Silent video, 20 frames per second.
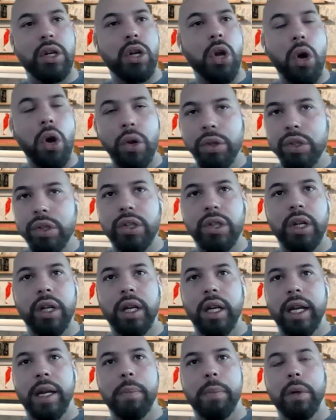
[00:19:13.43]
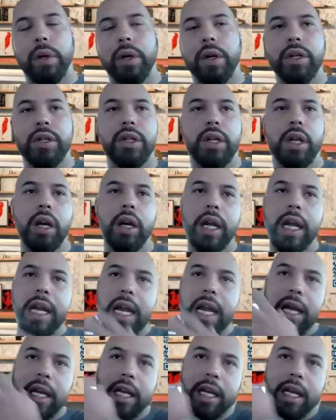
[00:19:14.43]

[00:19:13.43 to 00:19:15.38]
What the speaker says: constantly, because he had